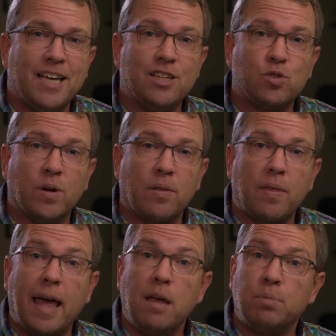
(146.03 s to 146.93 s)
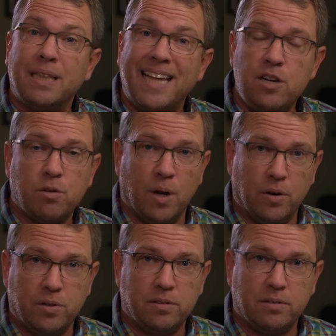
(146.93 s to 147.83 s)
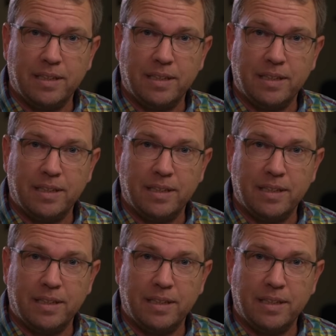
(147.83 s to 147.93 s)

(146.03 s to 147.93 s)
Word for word: is with a blend mode,